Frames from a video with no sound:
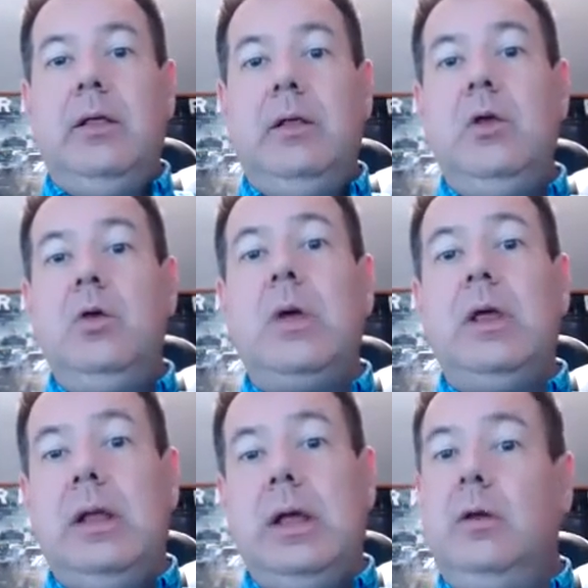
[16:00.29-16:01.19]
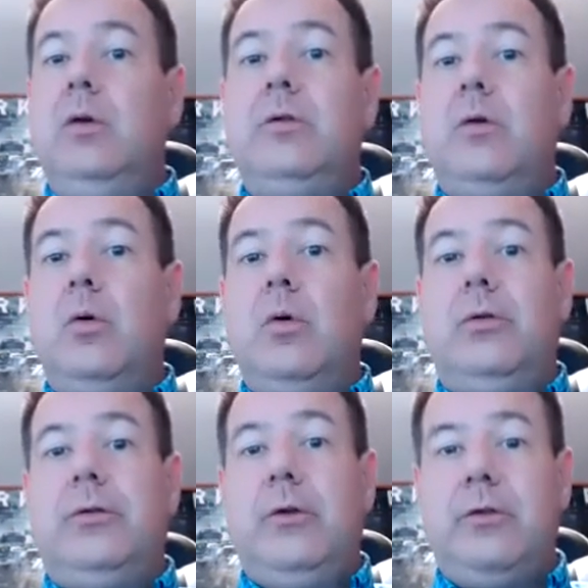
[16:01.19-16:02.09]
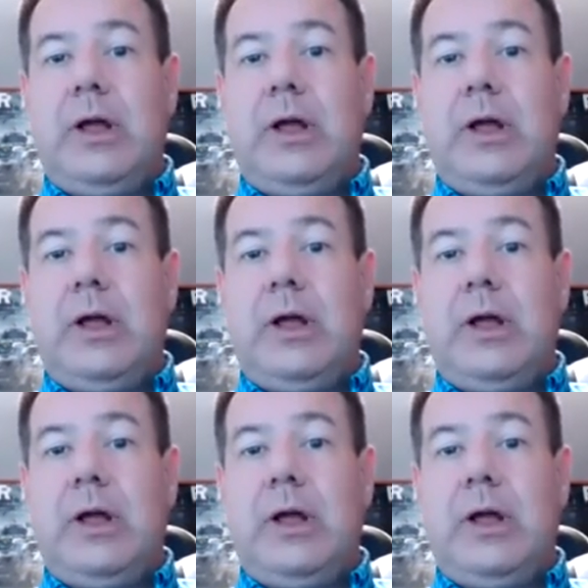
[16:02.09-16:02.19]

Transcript: you can then use Google Search